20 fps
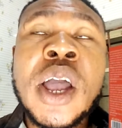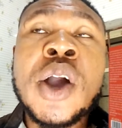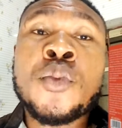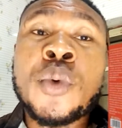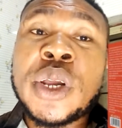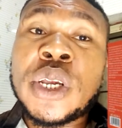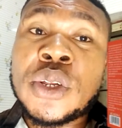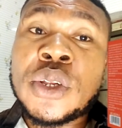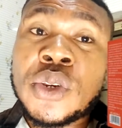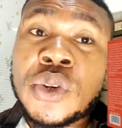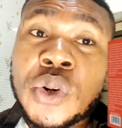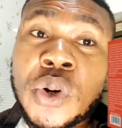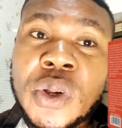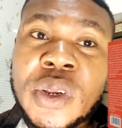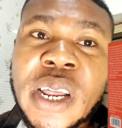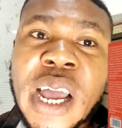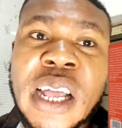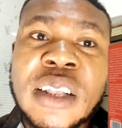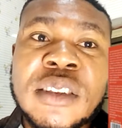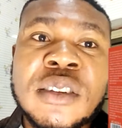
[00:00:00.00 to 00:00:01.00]
When you
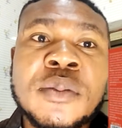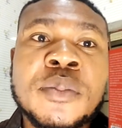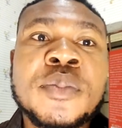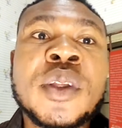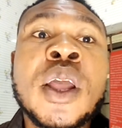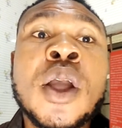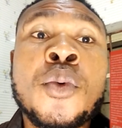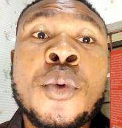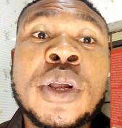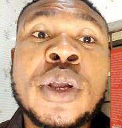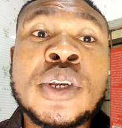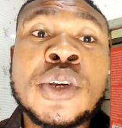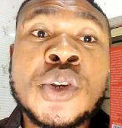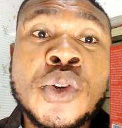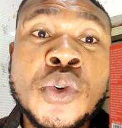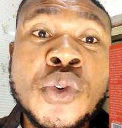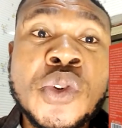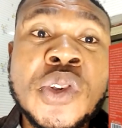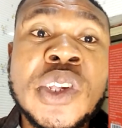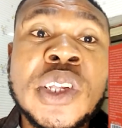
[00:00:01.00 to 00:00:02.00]
know that, when you
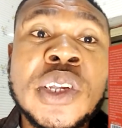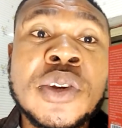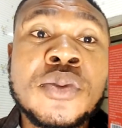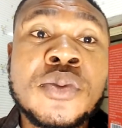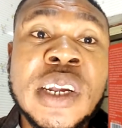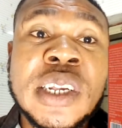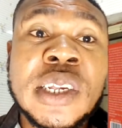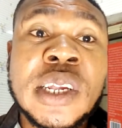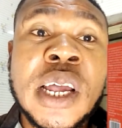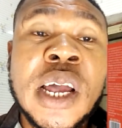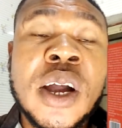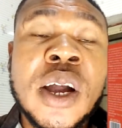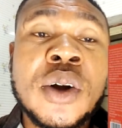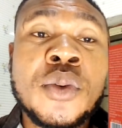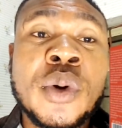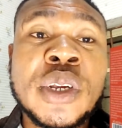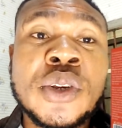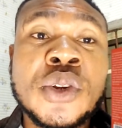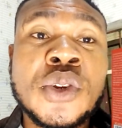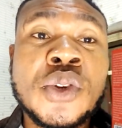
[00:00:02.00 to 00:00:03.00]
use
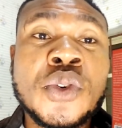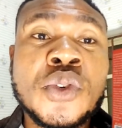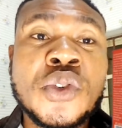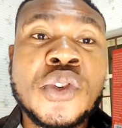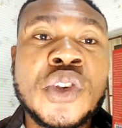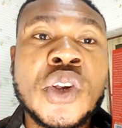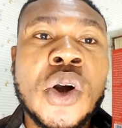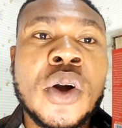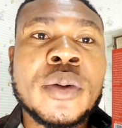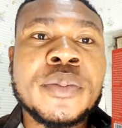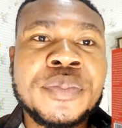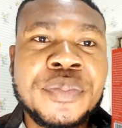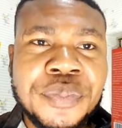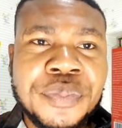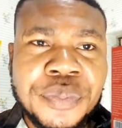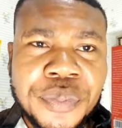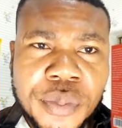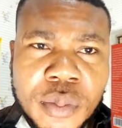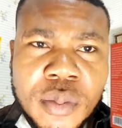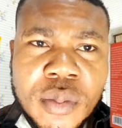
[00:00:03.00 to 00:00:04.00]
your
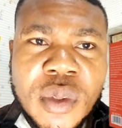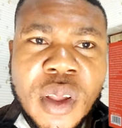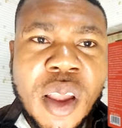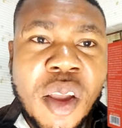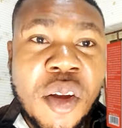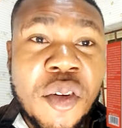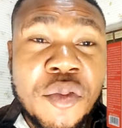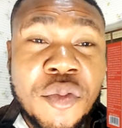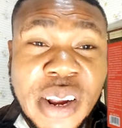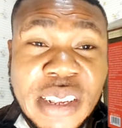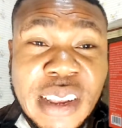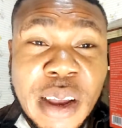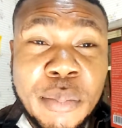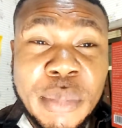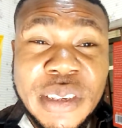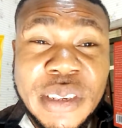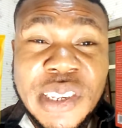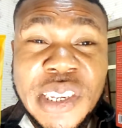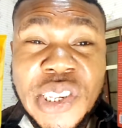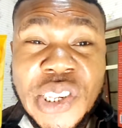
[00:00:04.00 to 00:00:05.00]

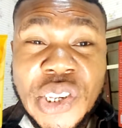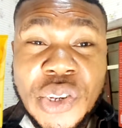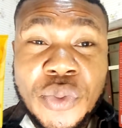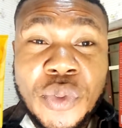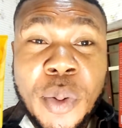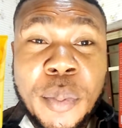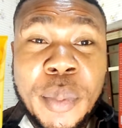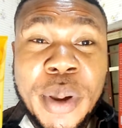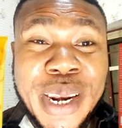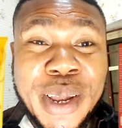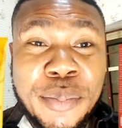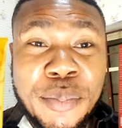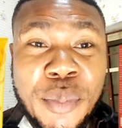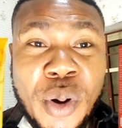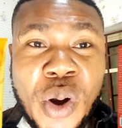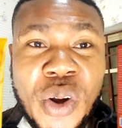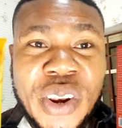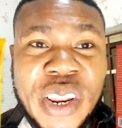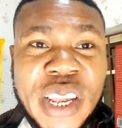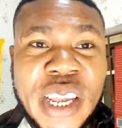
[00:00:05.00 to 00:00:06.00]
vitamin C serum in the
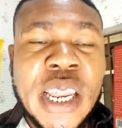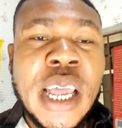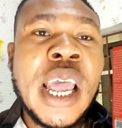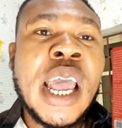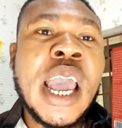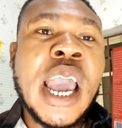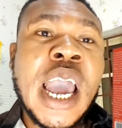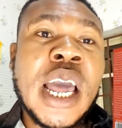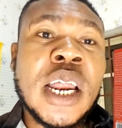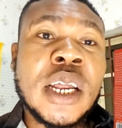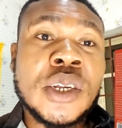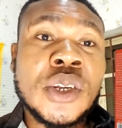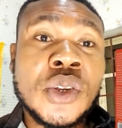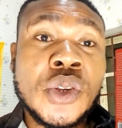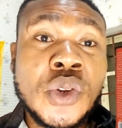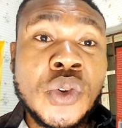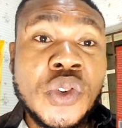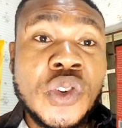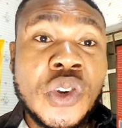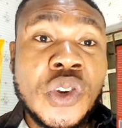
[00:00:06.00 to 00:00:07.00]
morning and you
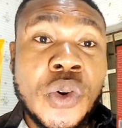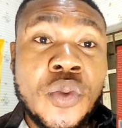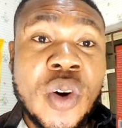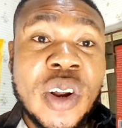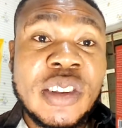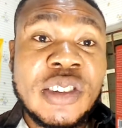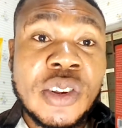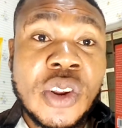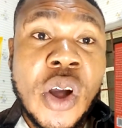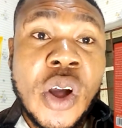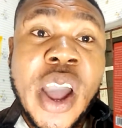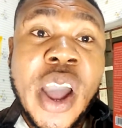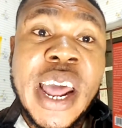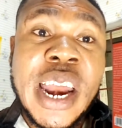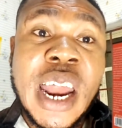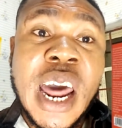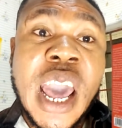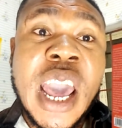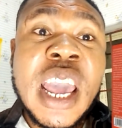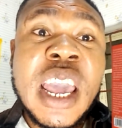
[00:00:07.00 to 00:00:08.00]
use your retinol
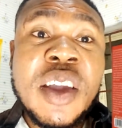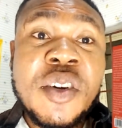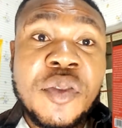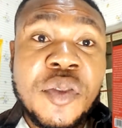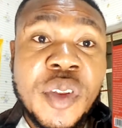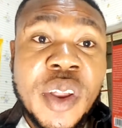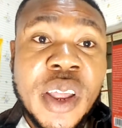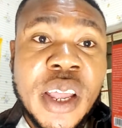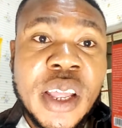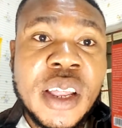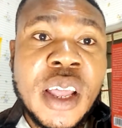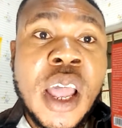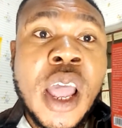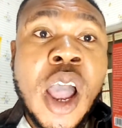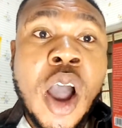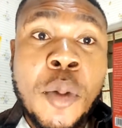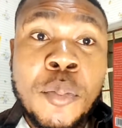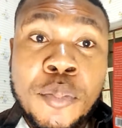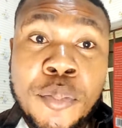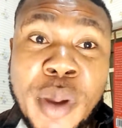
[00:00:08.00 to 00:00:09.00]
in the evening,
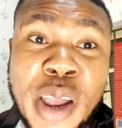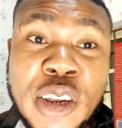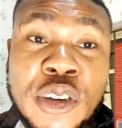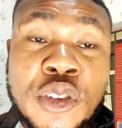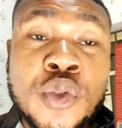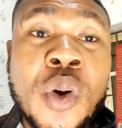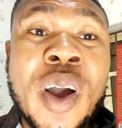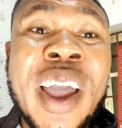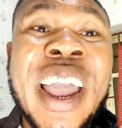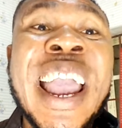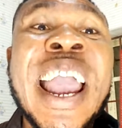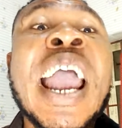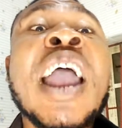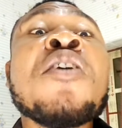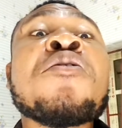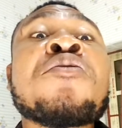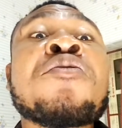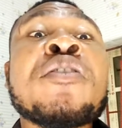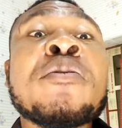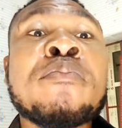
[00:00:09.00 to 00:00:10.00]
make sure
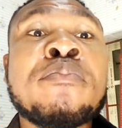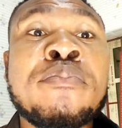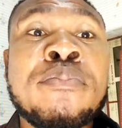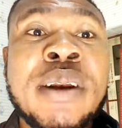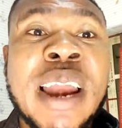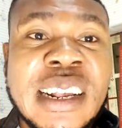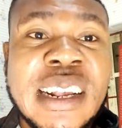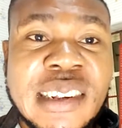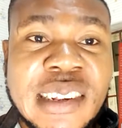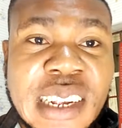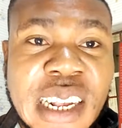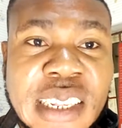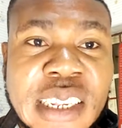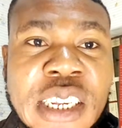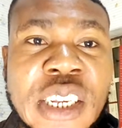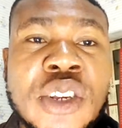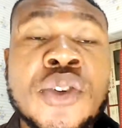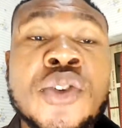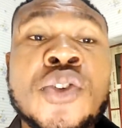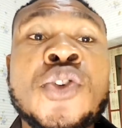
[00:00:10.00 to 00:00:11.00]
every blessed
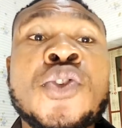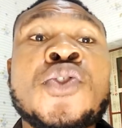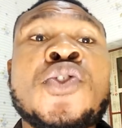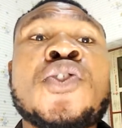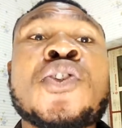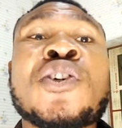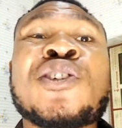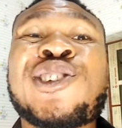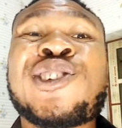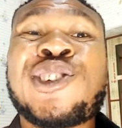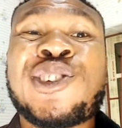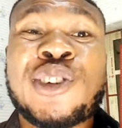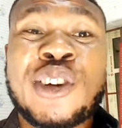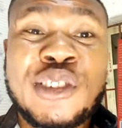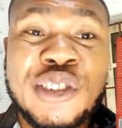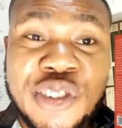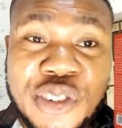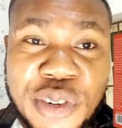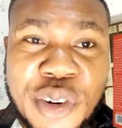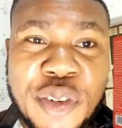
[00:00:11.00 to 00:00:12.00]
day you use your
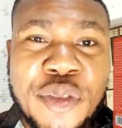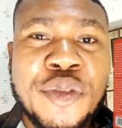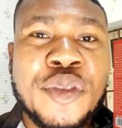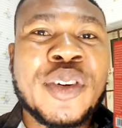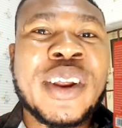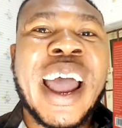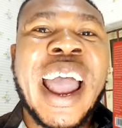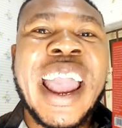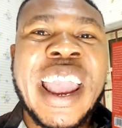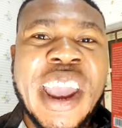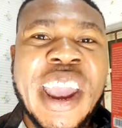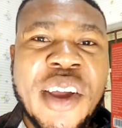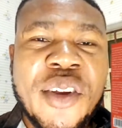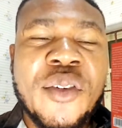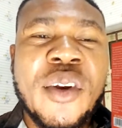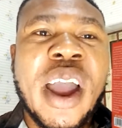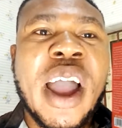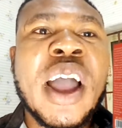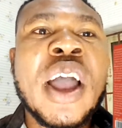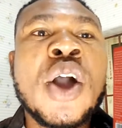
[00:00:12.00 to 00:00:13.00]
sunscreen for that
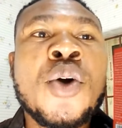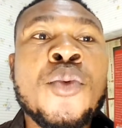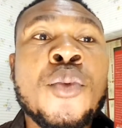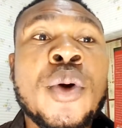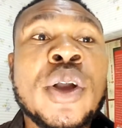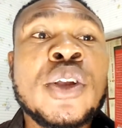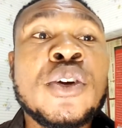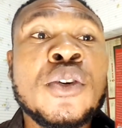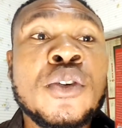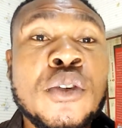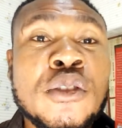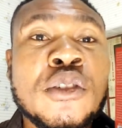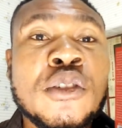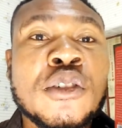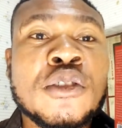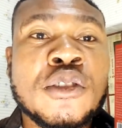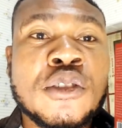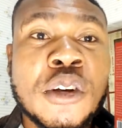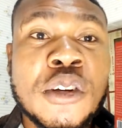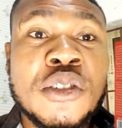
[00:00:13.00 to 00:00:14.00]
area. When you use your
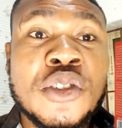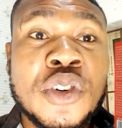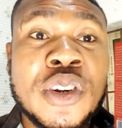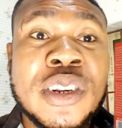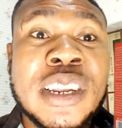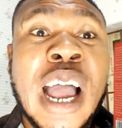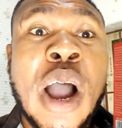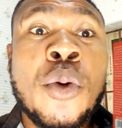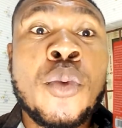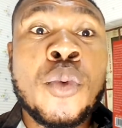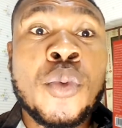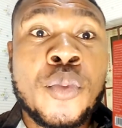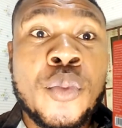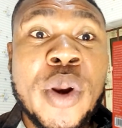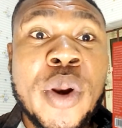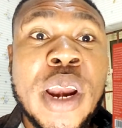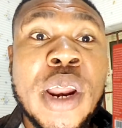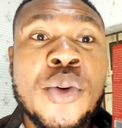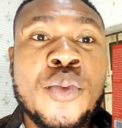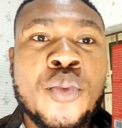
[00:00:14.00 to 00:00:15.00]
sunscreen, that will
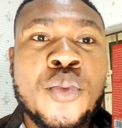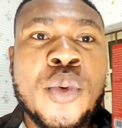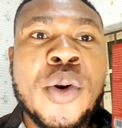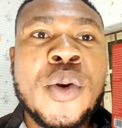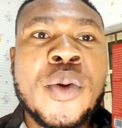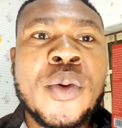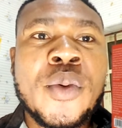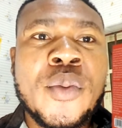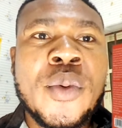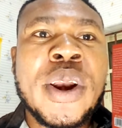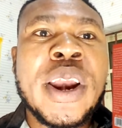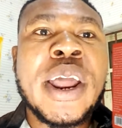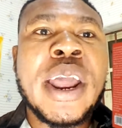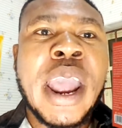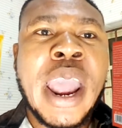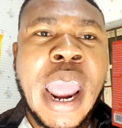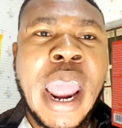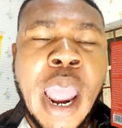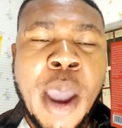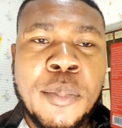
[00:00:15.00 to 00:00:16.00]

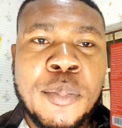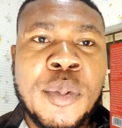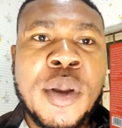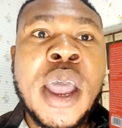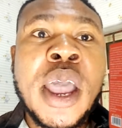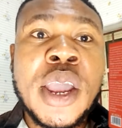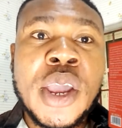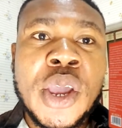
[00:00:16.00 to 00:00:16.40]
really help.